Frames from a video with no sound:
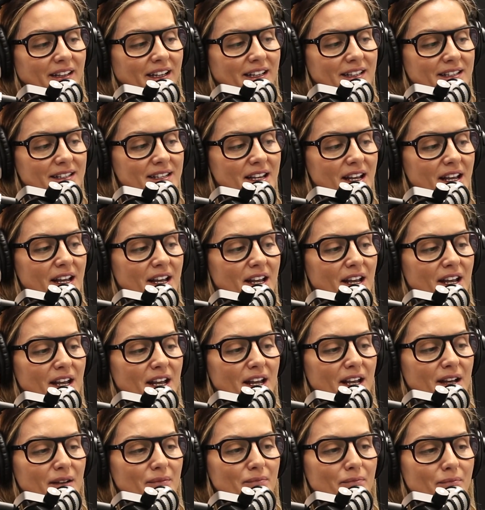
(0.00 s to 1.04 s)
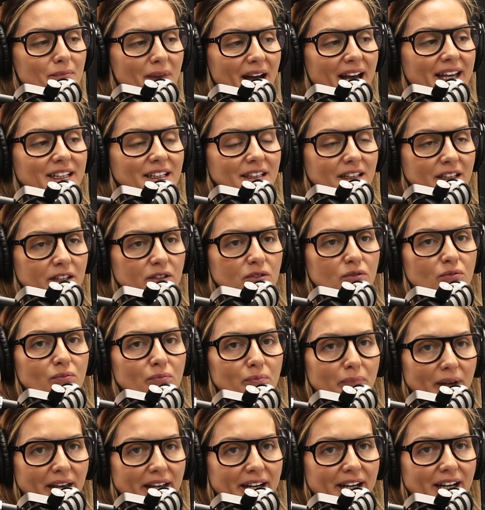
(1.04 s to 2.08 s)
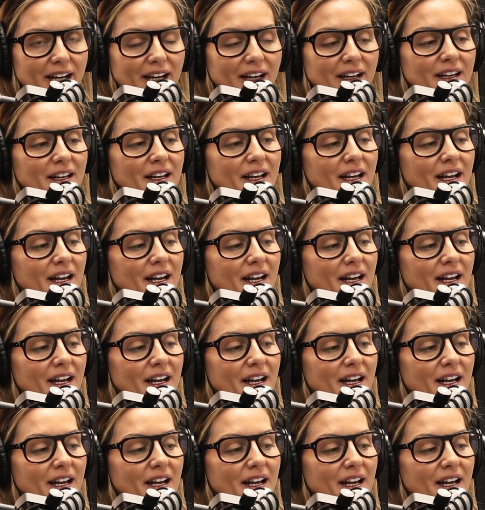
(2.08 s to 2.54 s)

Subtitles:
that's made a little better.